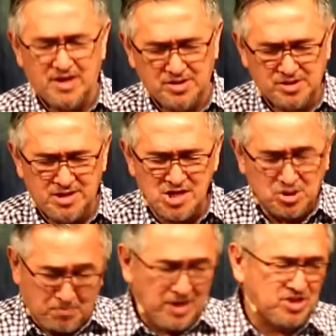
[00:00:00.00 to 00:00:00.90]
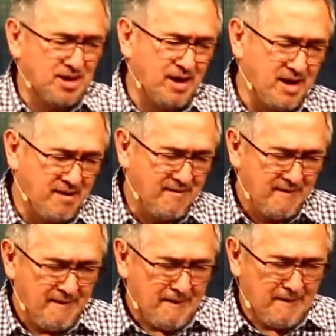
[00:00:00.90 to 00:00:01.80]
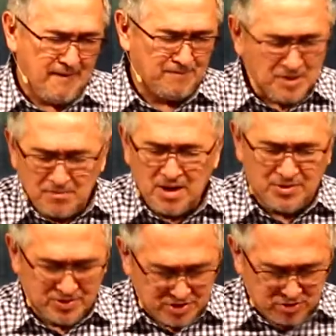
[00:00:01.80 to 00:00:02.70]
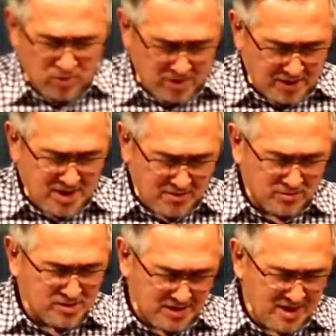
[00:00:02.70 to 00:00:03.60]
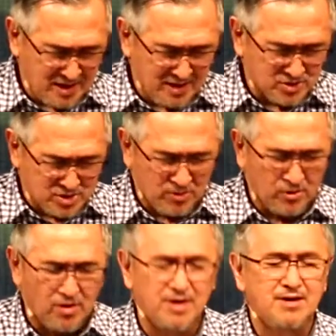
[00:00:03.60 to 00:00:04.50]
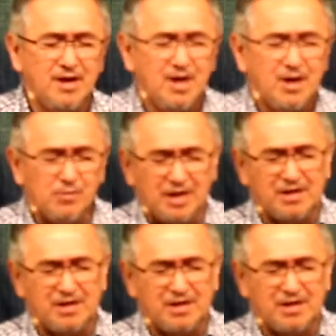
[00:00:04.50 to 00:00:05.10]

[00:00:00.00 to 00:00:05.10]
of us, especially uh, the mothers who are here today. And so, Lord, we